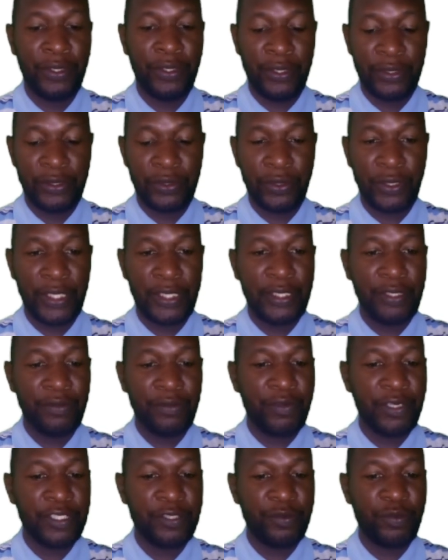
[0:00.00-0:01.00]
So the
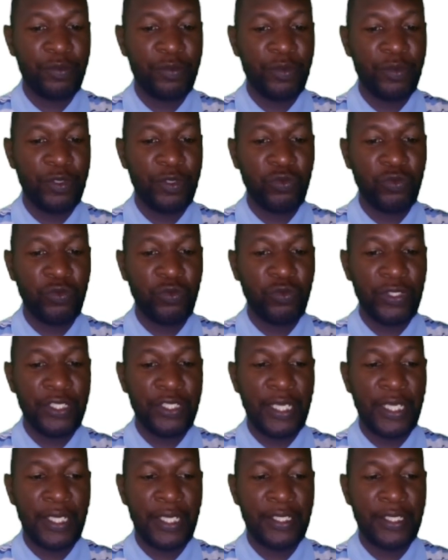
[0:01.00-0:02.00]
difference between G
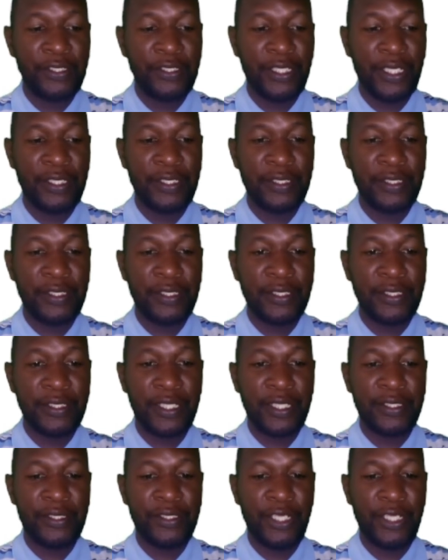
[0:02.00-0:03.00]
and J is that
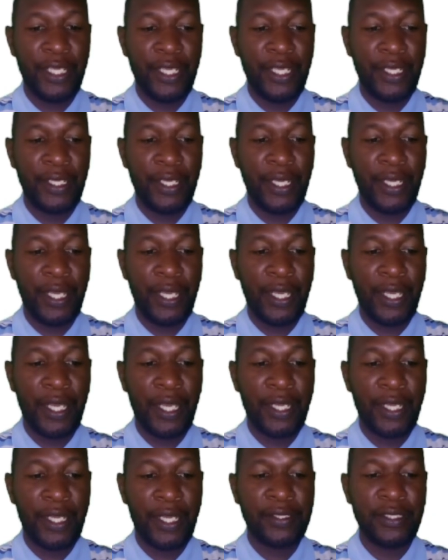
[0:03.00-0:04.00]
J has
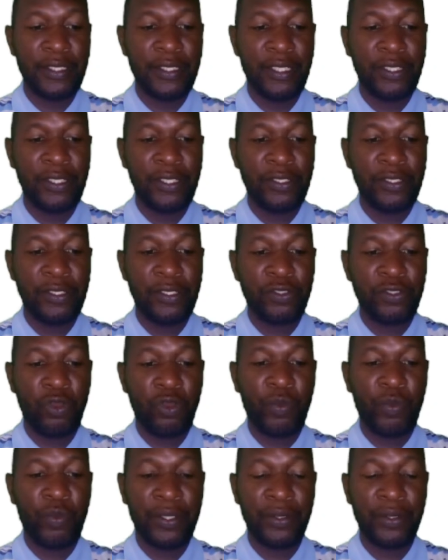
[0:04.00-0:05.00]
a stoma
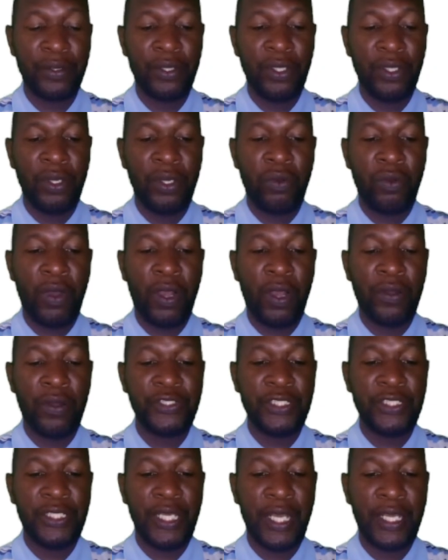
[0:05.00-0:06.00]
while
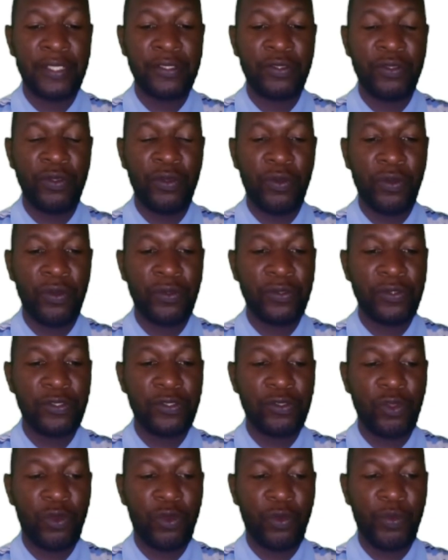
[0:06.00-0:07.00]
G has no
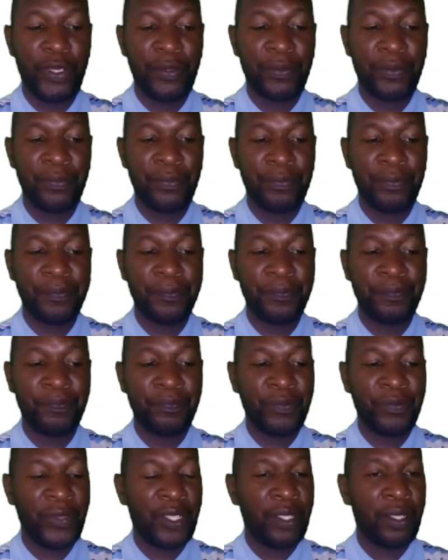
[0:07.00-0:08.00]
stoma.
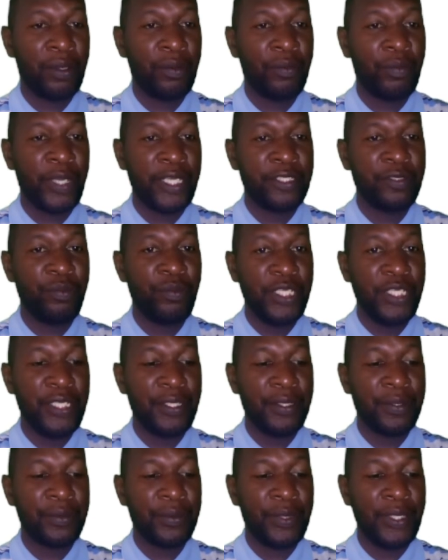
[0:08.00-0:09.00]
Part B.
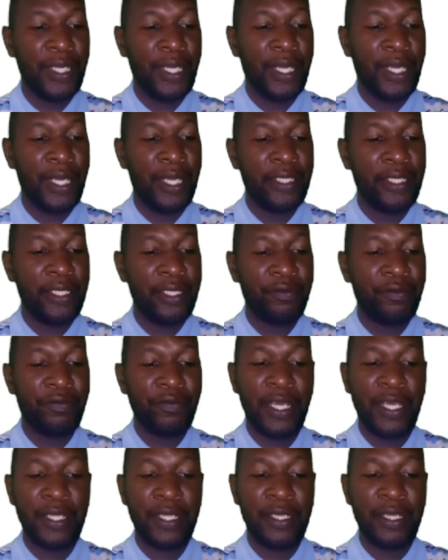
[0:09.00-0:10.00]

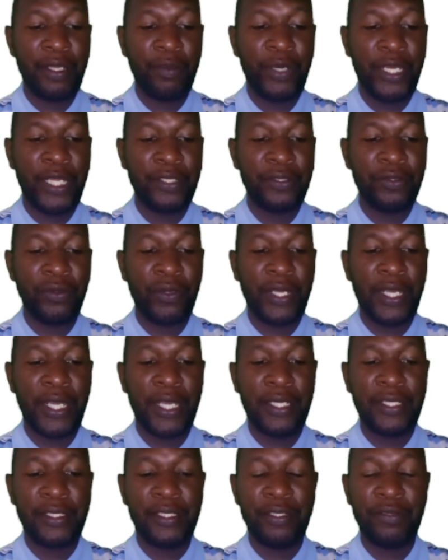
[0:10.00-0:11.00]
Identify the plant
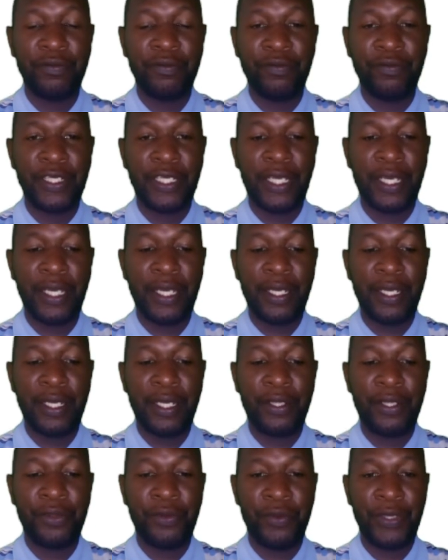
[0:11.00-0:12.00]
organ in figure
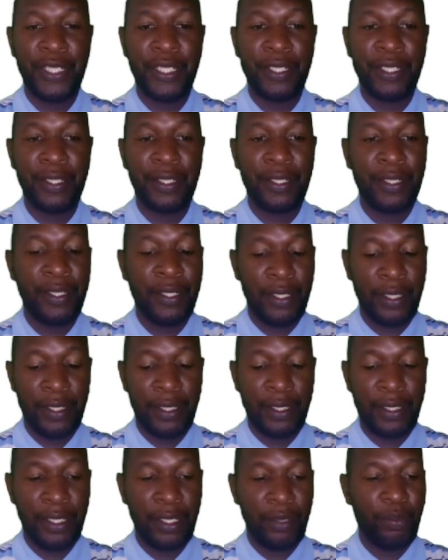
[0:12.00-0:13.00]
3.
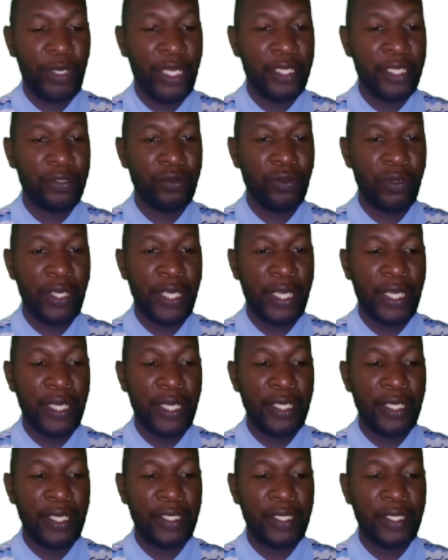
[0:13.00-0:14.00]
The plant organ
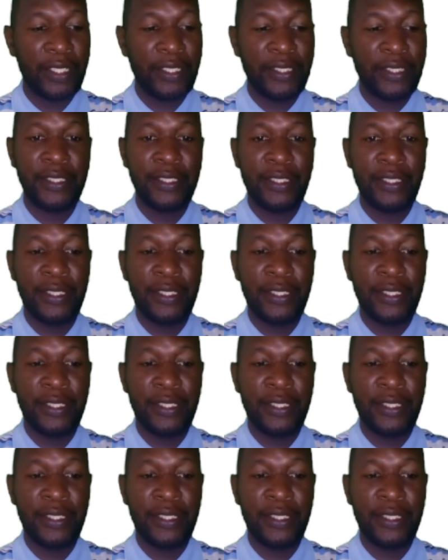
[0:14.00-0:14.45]
is a